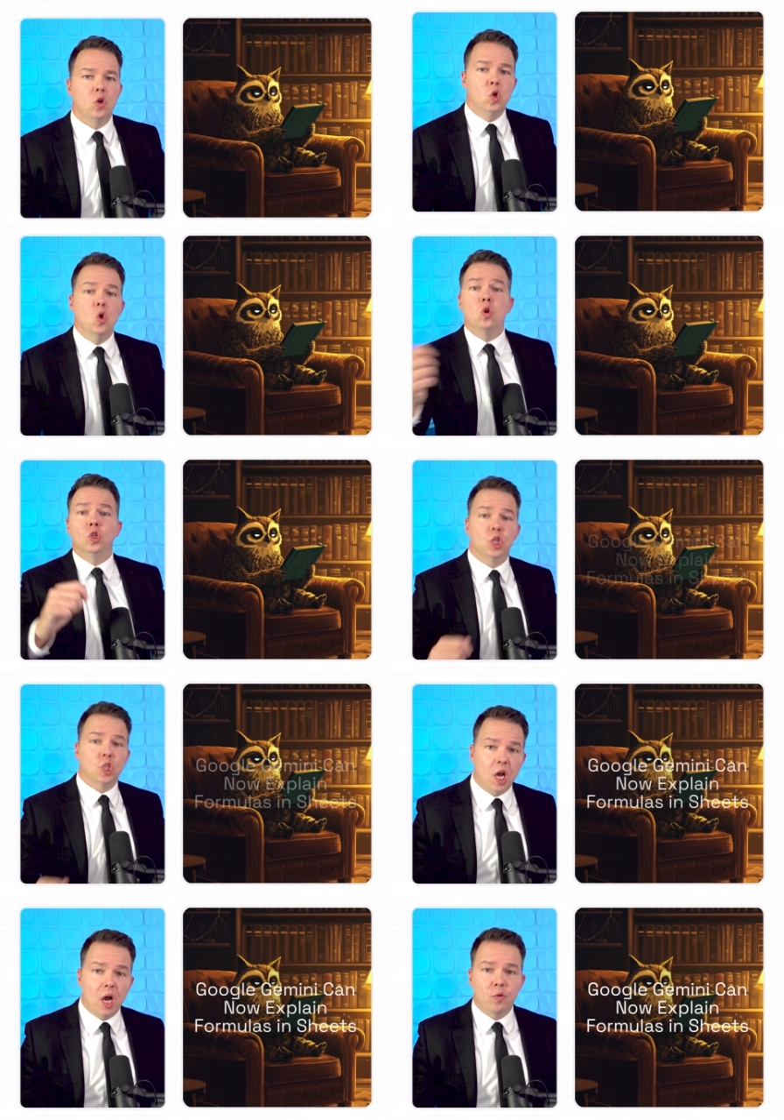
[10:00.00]
Google
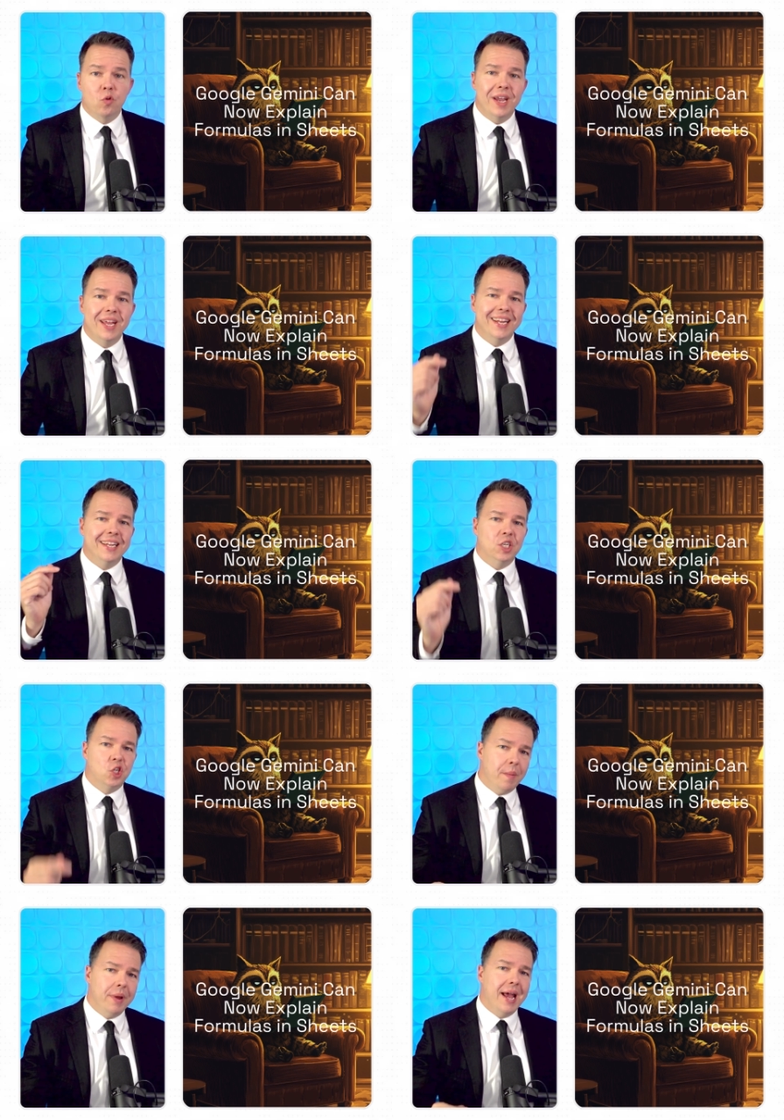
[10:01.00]
just upgraded
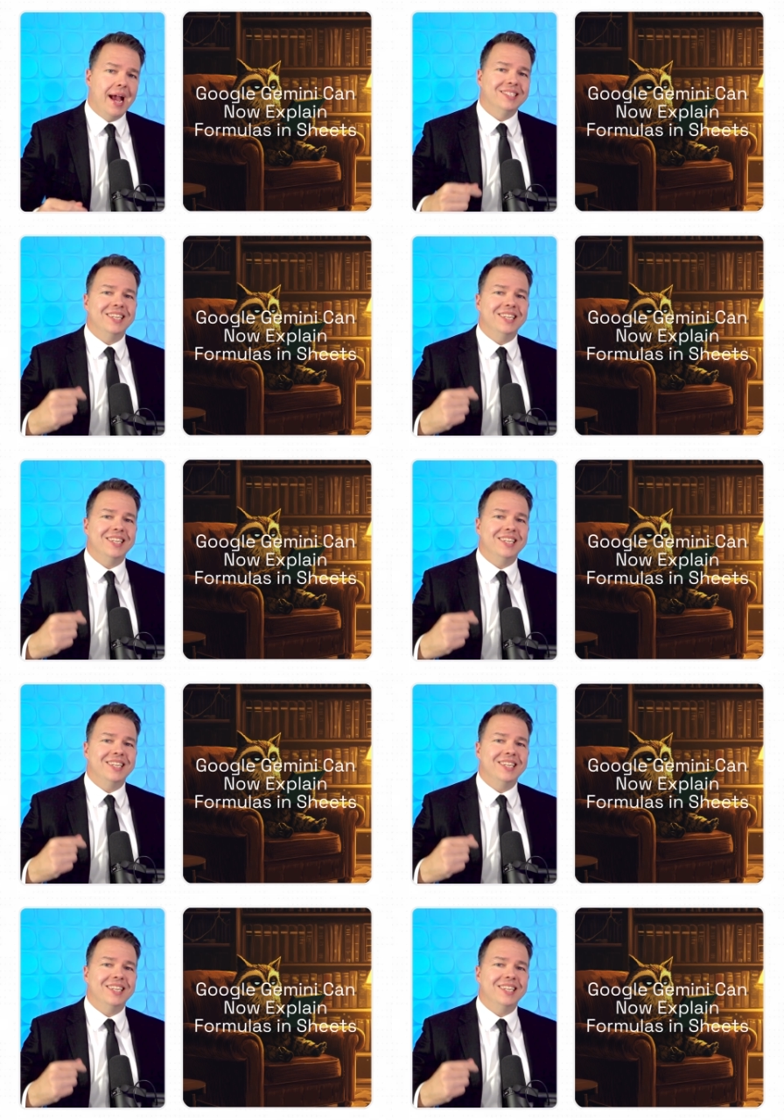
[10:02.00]
Gemini's